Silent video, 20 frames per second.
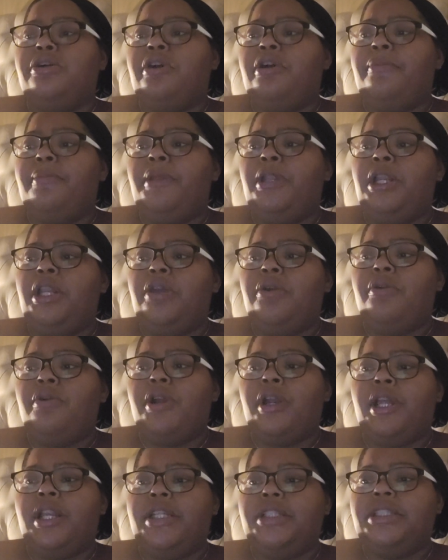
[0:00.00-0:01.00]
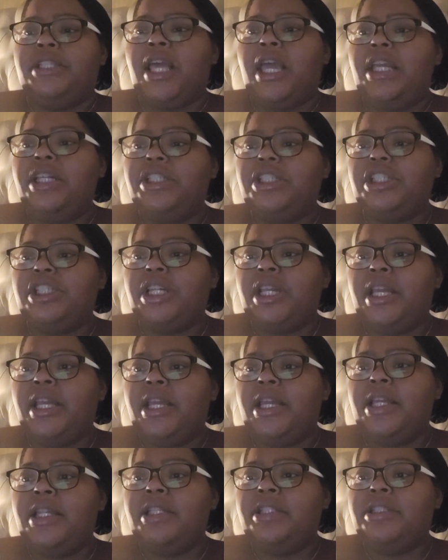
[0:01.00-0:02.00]
community
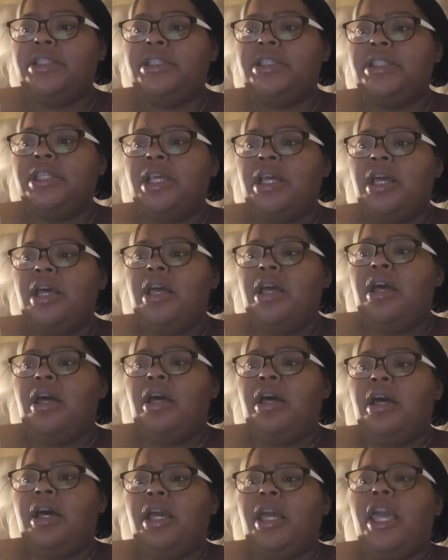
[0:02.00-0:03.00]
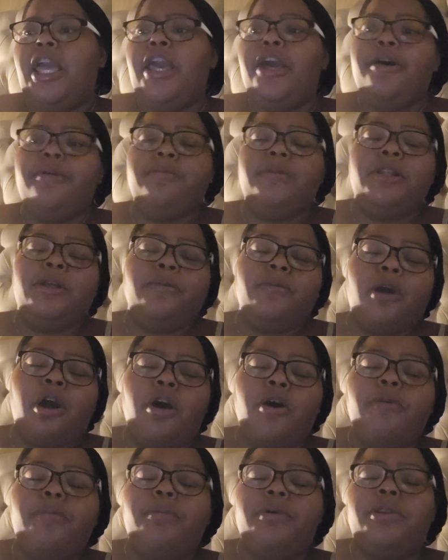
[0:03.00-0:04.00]
organizations can help them
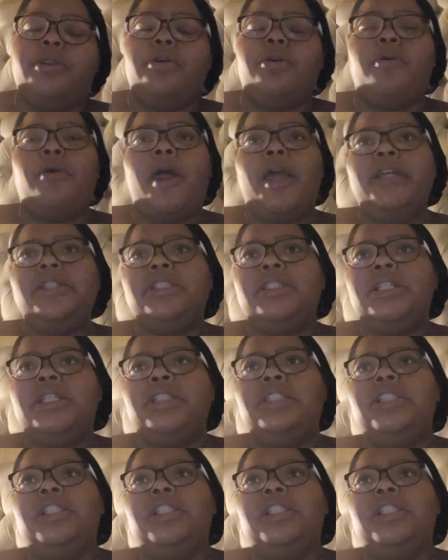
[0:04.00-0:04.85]
cope with the crisis,